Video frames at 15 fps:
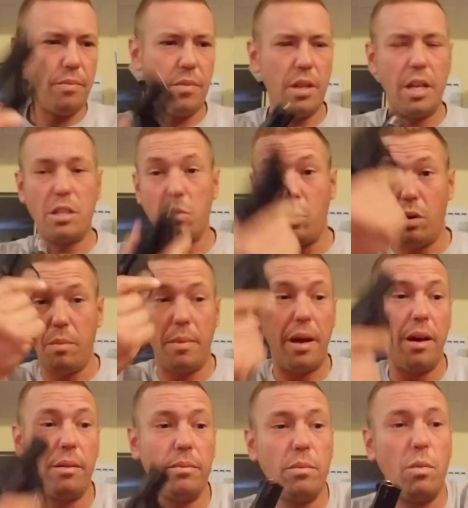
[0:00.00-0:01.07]
That's one of
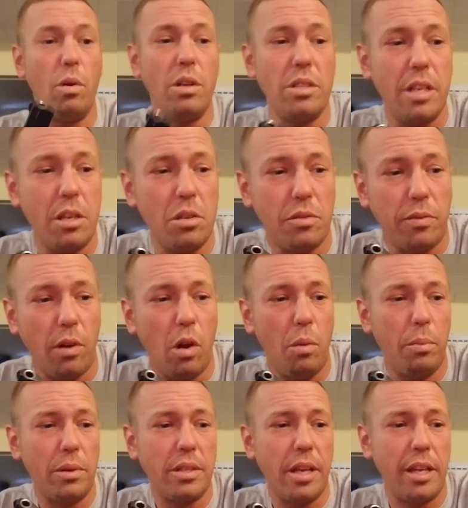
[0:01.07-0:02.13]
my ones I use for home
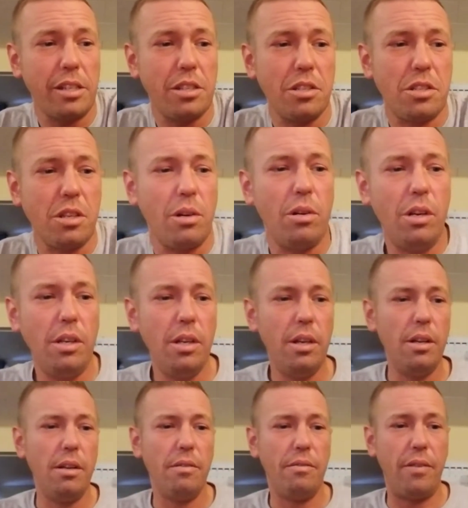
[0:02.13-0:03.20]
protection. So
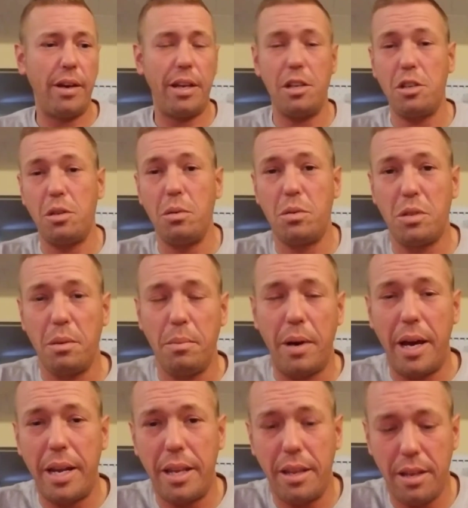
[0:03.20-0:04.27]
if I gotta shoot
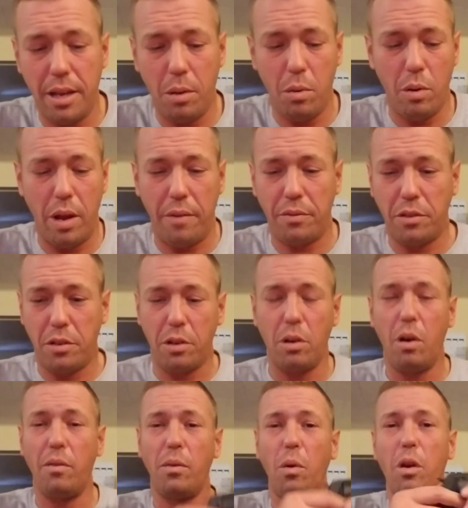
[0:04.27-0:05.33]
somebody, I won't have to turn
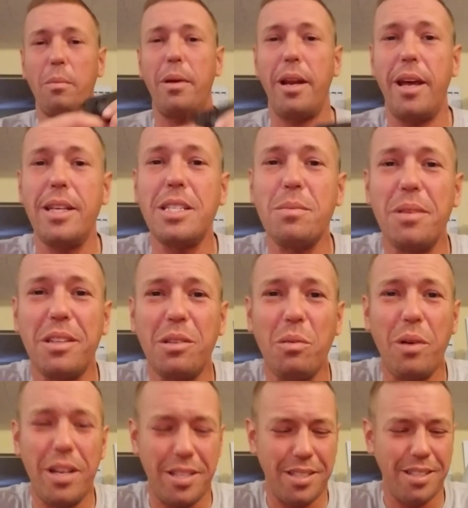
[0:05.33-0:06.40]
over one of my nice Smith &
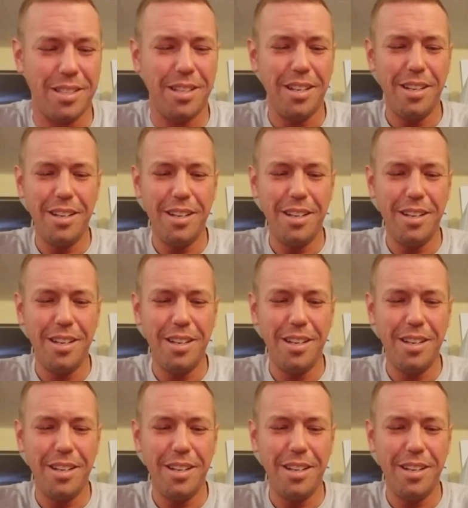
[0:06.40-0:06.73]
Wessons.